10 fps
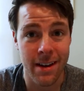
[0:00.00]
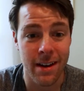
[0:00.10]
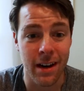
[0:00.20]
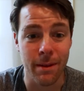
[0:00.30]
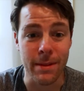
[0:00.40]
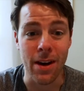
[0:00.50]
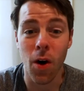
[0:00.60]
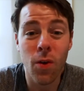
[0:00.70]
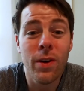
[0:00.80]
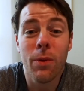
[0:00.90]
The
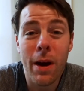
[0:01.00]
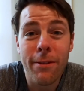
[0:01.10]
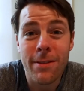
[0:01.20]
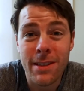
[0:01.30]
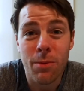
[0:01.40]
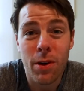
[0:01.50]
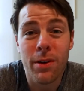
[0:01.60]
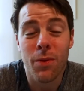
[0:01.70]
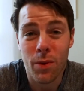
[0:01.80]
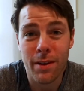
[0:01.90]
only way for someone
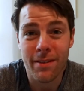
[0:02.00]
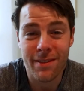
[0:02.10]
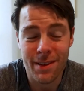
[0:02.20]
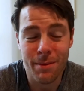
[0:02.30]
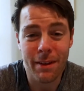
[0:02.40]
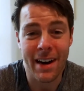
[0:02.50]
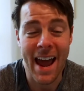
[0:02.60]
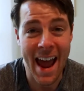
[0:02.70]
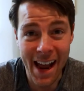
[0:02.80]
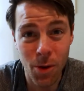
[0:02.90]
to be able to
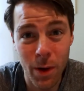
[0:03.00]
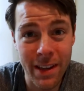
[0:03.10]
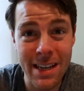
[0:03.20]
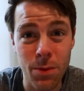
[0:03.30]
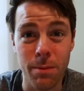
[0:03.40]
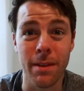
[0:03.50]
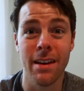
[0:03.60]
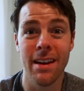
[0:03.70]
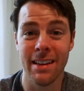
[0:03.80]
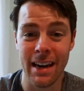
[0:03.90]
hack one of these
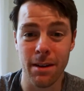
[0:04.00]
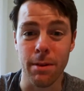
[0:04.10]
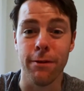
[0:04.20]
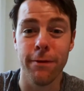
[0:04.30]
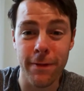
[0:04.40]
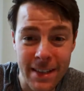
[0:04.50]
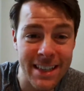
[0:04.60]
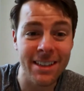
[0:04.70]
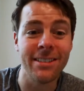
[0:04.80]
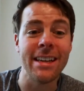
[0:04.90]
they'd have to be
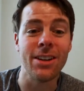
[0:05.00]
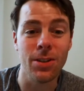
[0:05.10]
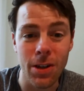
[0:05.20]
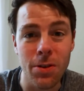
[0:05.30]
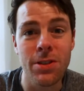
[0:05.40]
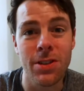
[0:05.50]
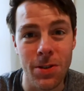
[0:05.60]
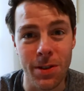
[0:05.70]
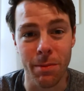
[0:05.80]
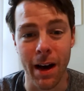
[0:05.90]
physically close
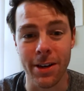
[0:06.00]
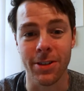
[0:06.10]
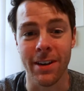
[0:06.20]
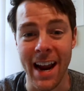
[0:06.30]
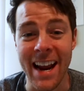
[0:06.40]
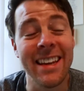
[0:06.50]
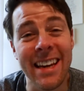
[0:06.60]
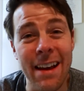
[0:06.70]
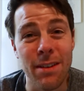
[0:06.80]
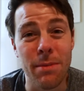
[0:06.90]
to the monitor, and they'd
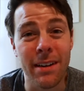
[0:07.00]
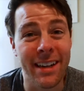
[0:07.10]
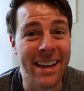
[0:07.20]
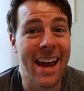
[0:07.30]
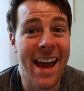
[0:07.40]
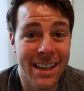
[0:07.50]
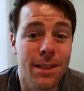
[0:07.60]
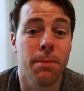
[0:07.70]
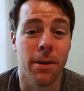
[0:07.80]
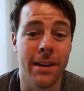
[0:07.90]
have to be like an
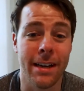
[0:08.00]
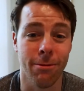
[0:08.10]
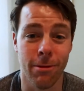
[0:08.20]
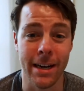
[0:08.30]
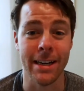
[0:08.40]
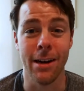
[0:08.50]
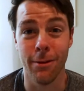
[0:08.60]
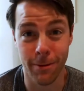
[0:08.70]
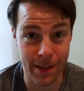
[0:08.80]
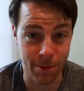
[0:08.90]
expert in radio
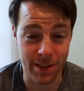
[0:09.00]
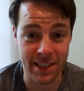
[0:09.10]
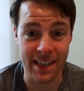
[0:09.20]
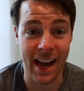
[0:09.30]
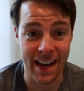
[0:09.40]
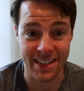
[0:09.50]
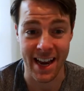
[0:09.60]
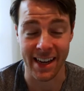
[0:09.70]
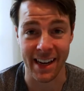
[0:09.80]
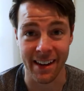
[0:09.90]
frequency
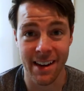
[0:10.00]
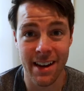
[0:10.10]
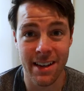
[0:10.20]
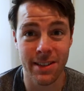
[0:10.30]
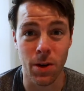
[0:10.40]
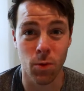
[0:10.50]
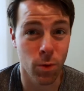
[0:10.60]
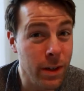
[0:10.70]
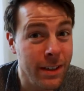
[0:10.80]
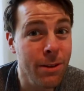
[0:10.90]
hijacking. So
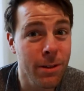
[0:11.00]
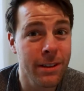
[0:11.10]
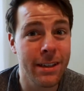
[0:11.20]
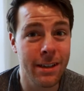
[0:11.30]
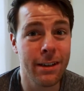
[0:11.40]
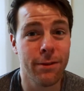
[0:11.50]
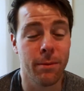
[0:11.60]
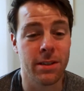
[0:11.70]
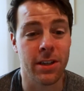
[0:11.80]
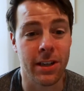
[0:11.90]
really, really good
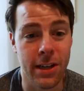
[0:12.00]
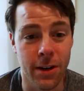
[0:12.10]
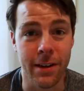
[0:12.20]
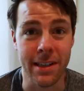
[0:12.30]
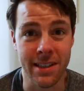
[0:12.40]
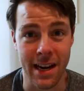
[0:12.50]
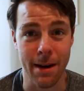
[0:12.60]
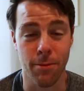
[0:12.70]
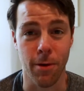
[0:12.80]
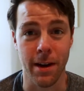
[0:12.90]
from a security
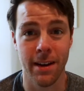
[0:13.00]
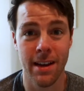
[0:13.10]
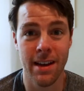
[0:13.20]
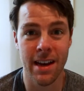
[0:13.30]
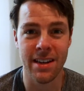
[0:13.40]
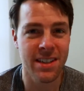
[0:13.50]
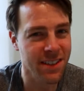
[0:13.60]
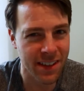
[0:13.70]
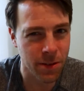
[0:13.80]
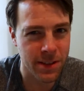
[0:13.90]
standpoint. And just
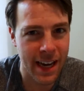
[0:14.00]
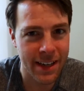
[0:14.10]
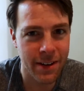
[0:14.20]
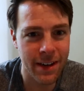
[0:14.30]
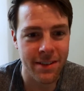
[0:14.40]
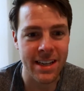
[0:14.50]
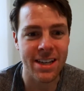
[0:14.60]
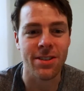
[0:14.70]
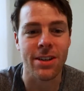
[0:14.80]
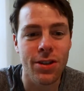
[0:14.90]
like a little side note here, there's
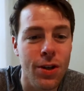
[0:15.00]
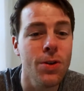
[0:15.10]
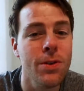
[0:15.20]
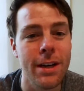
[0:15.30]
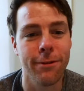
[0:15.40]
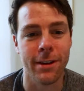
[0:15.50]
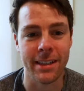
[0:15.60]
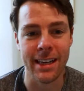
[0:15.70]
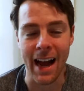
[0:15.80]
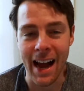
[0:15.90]
actually two
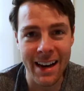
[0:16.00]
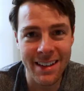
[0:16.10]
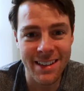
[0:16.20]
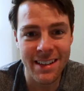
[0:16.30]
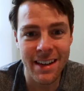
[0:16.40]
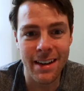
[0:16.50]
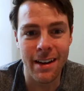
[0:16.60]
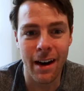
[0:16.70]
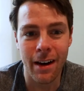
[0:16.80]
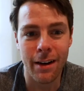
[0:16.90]
different kinds
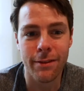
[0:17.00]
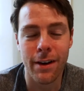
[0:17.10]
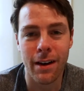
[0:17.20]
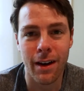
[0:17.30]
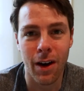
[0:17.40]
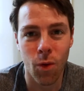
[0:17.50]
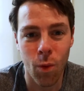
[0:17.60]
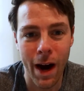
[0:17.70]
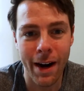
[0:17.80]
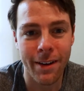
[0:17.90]
of
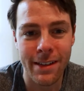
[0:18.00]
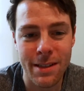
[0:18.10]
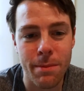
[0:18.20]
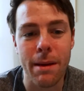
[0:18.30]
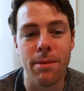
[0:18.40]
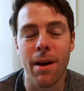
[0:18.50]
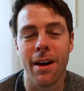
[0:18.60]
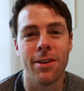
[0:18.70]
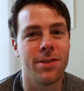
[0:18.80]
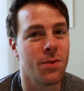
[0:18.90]
wireless baby
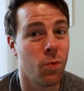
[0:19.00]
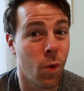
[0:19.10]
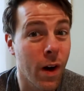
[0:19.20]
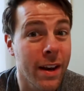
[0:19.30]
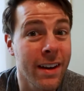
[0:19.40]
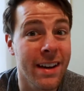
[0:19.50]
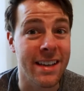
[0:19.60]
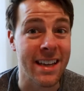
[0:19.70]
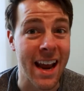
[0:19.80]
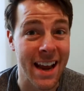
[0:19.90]
monitors. One
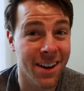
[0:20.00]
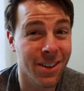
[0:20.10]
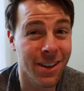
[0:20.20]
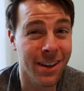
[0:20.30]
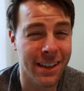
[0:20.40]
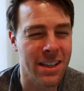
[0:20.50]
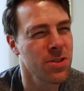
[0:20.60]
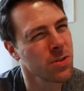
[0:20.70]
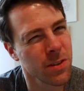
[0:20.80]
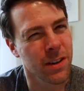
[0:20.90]
is analog, and these are
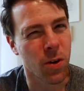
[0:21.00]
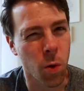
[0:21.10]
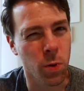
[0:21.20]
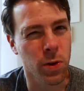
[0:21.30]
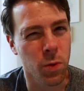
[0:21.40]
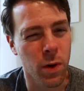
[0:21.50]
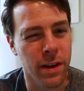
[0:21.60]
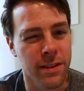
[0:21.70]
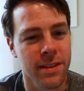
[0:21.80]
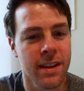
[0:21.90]
just for the older
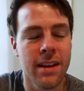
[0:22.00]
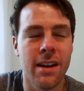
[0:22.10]
ones.